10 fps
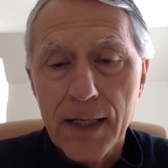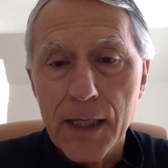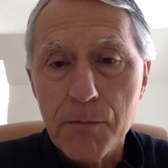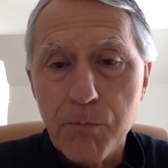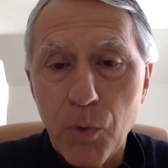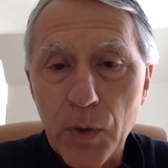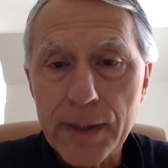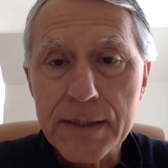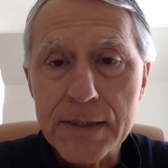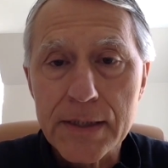
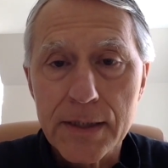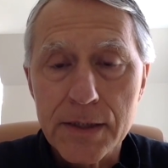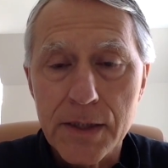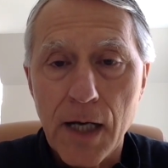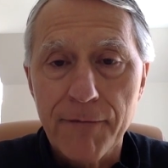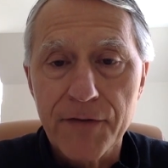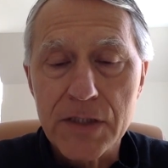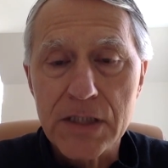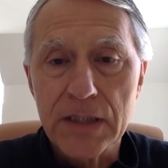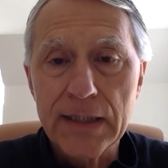importance is
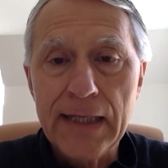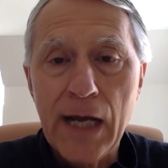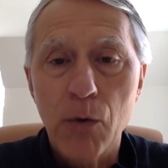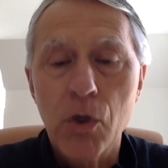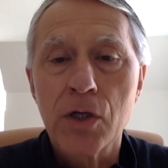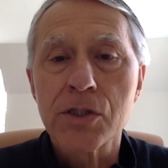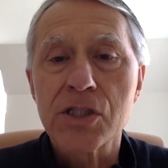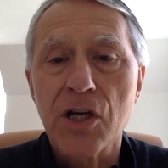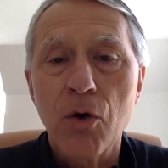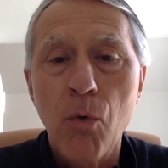obviously how
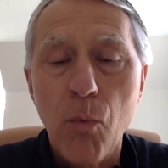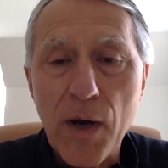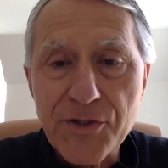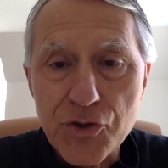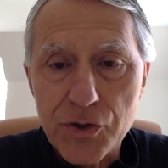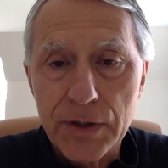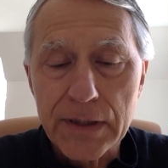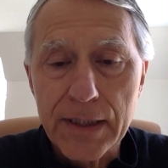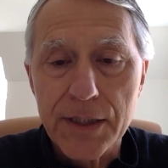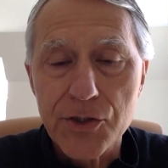consequential
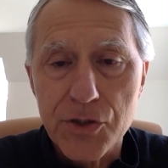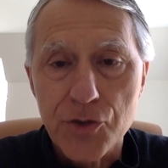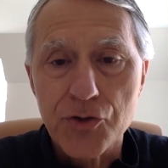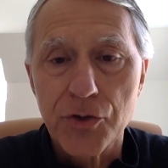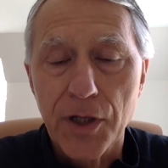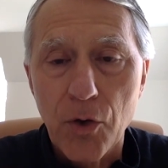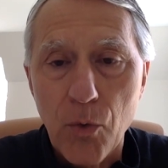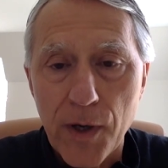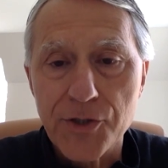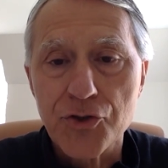the decision in
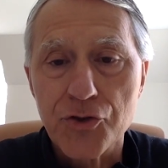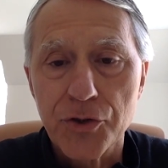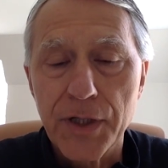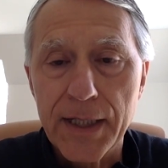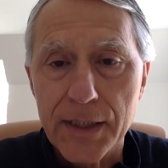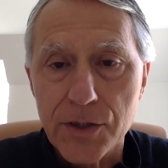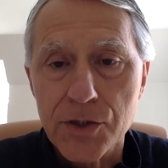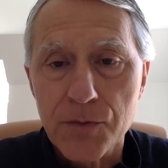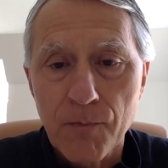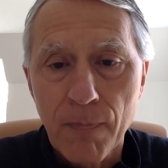question
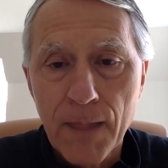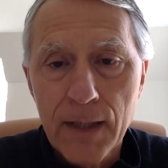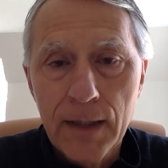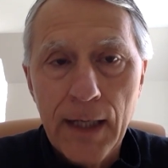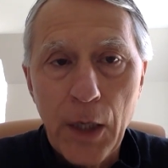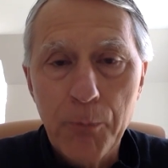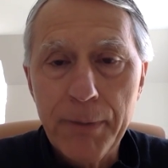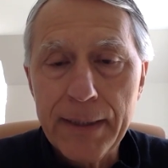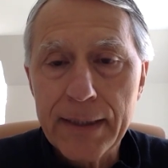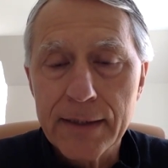is. How
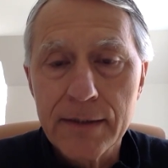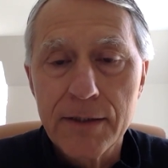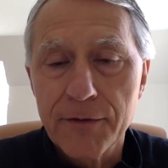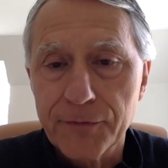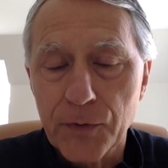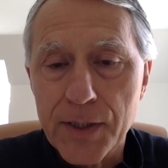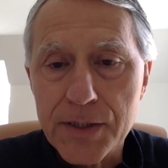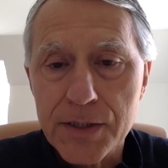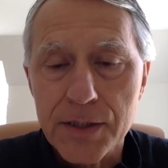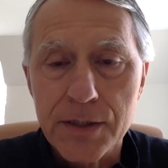big a
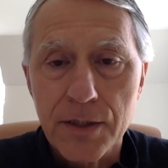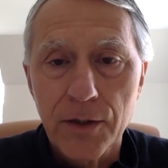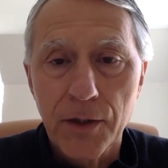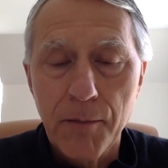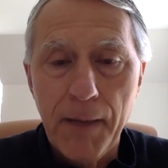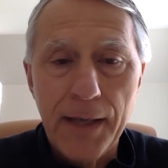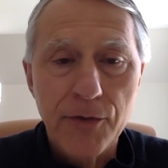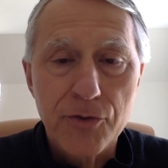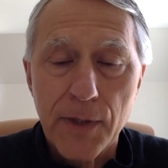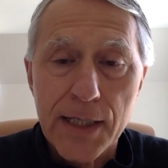difference is it going to
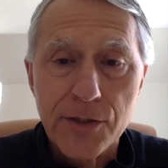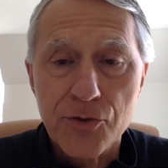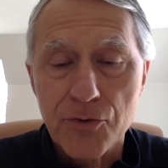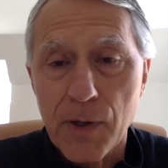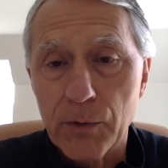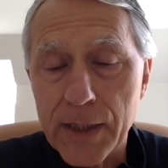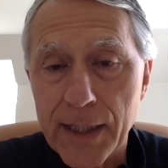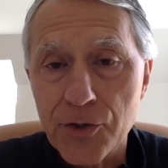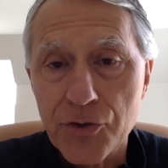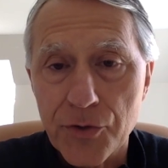make to us, to our
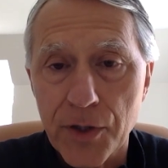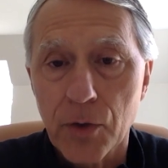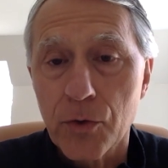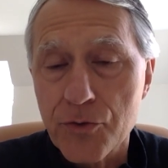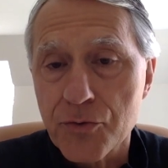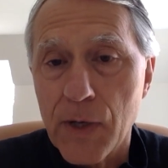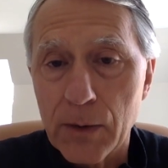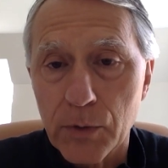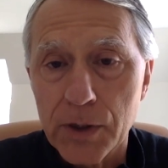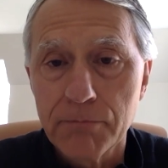country, or to
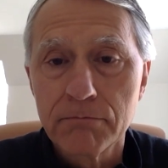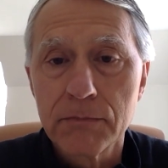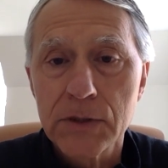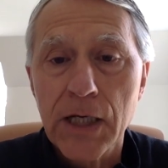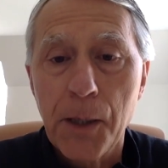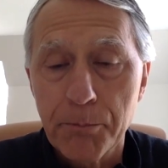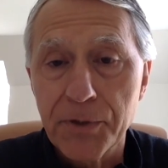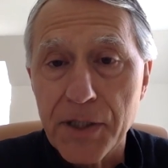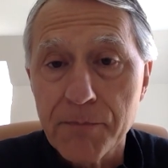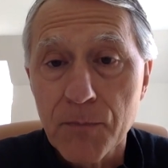our
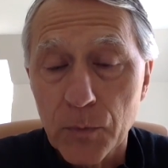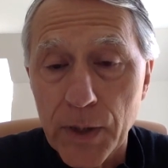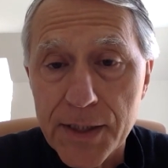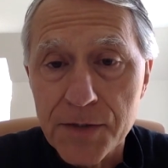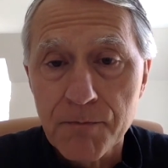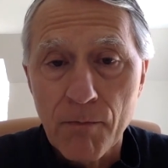company, right?